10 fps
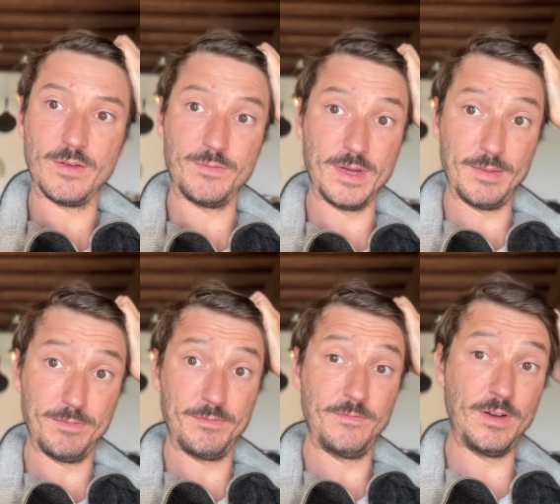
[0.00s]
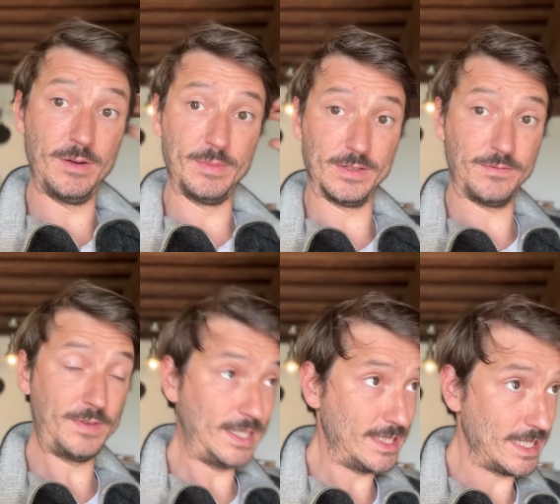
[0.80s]
of my very best
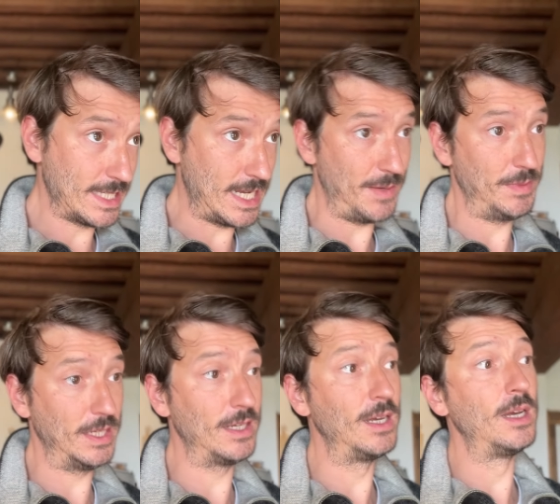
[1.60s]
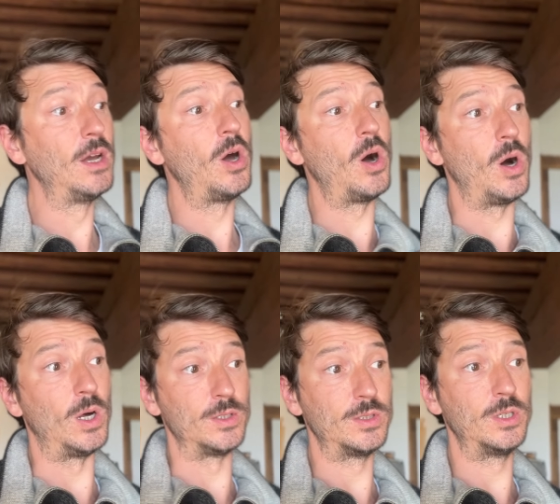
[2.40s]
friends is coming
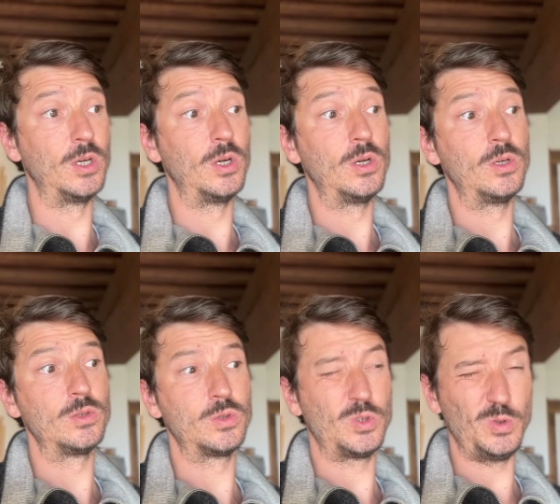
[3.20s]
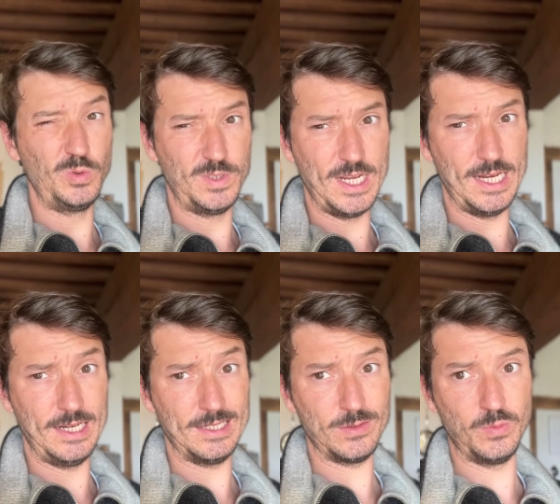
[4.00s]
on Tuesday
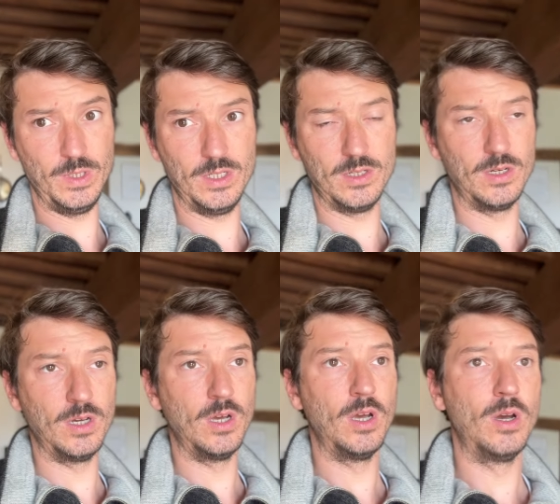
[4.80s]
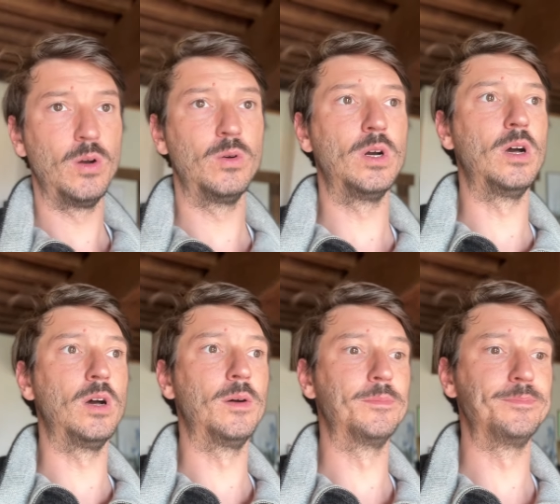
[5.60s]
next week.
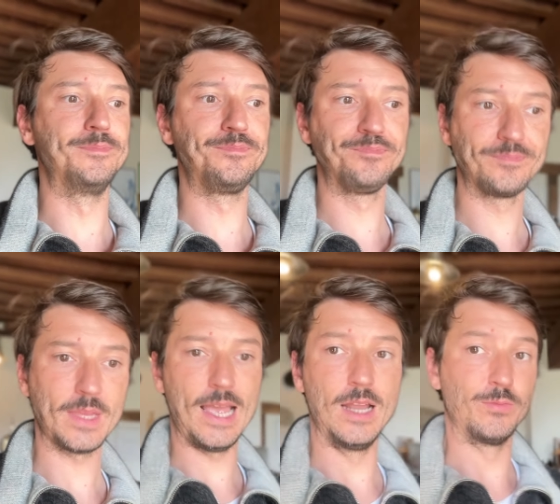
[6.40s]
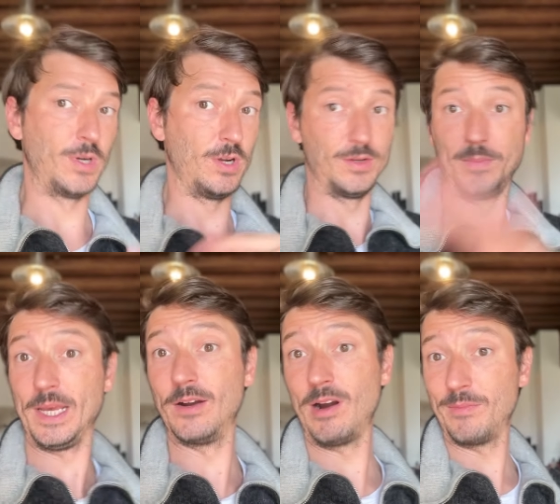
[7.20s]
Um, and we're going to pick
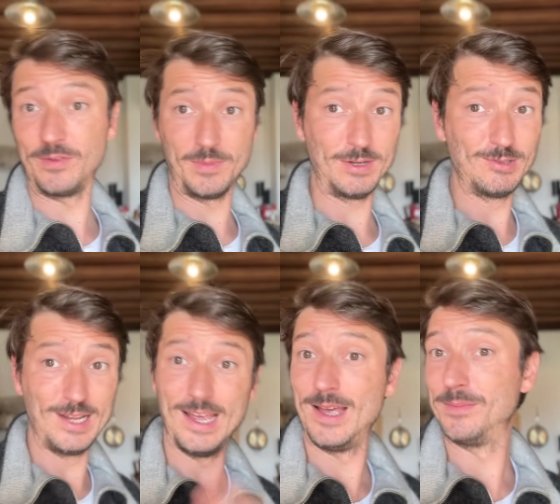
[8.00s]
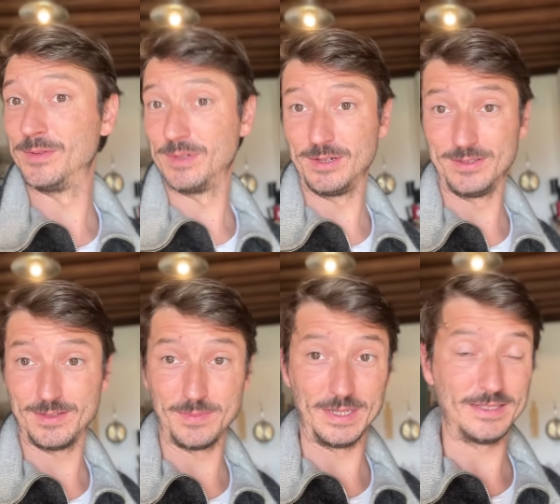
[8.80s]
her up from Angoulême and we're going to
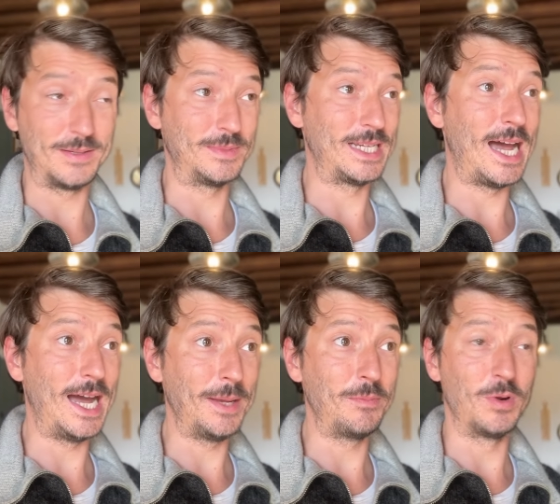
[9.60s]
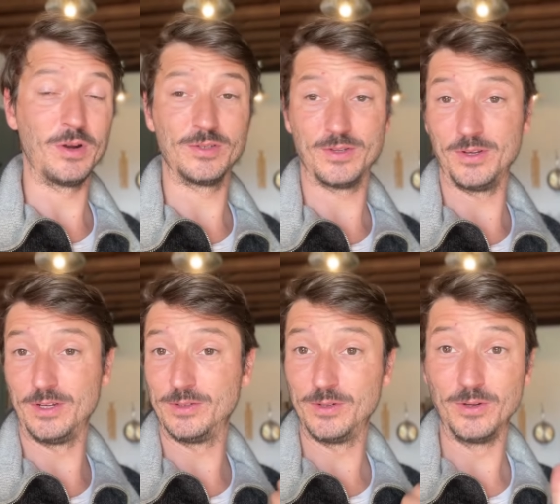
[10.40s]
spend some time. We're also
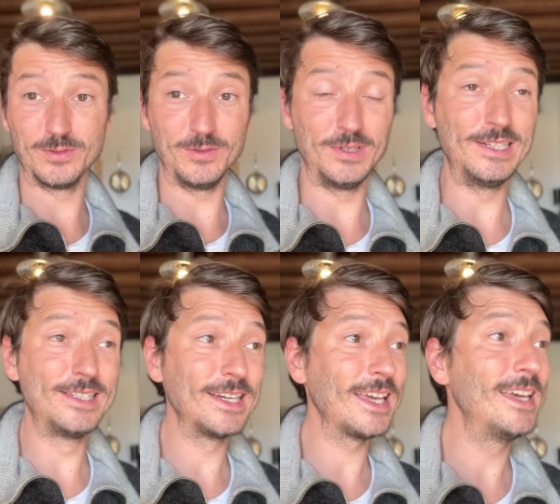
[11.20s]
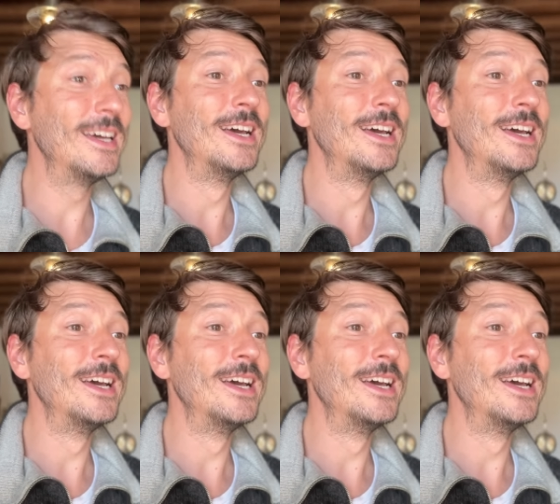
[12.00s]
going to go to Ile